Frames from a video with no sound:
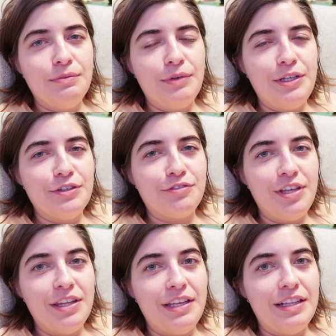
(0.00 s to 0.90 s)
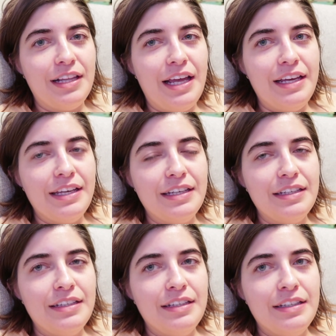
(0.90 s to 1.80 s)
when you're feeling like
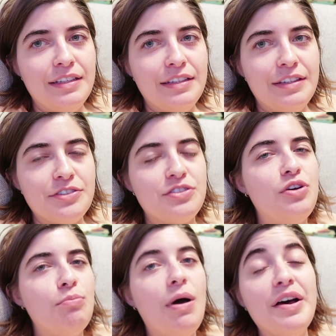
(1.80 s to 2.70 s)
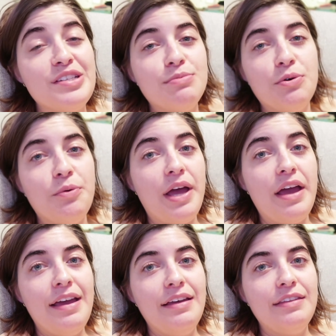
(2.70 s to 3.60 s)
there's no possible
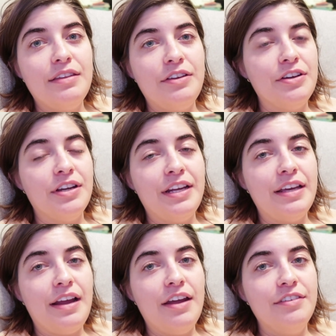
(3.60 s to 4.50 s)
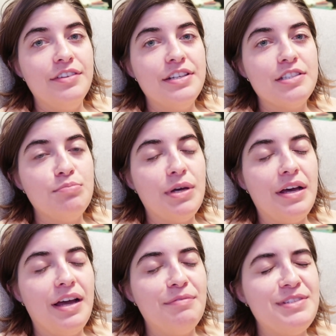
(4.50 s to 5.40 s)
way that you're gonna get out of this,
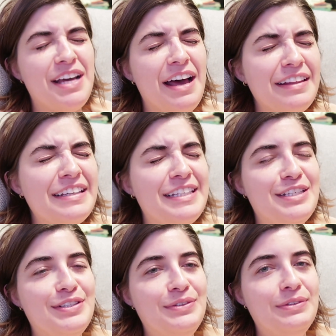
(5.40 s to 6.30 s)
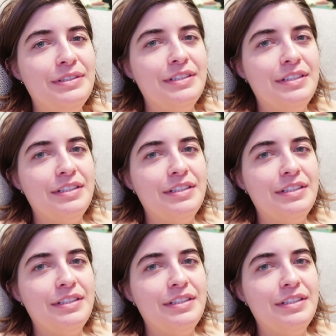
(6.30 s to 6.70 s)
but I'm telling you